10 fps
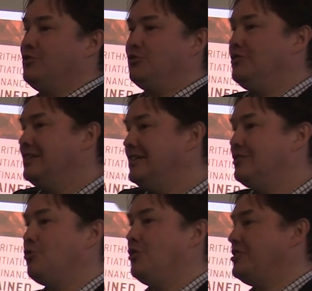You
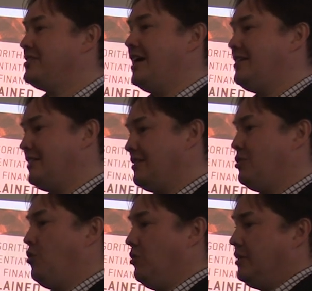need to understand it and
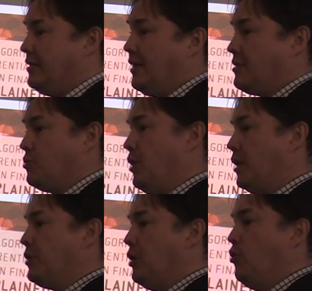so on, and that's where
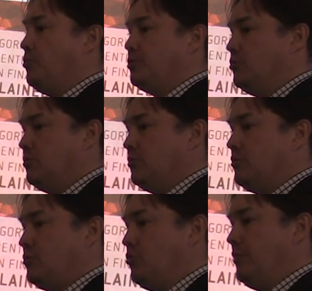we hope to,
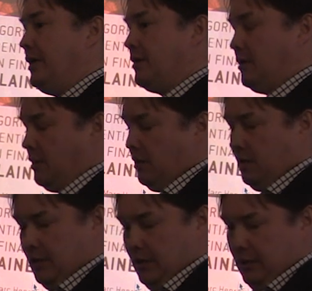to make
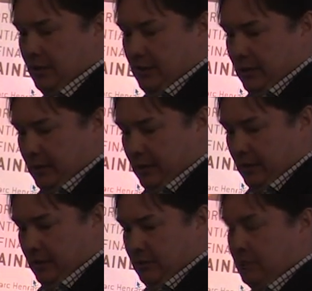uh,
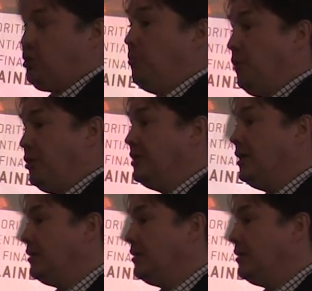uh, some money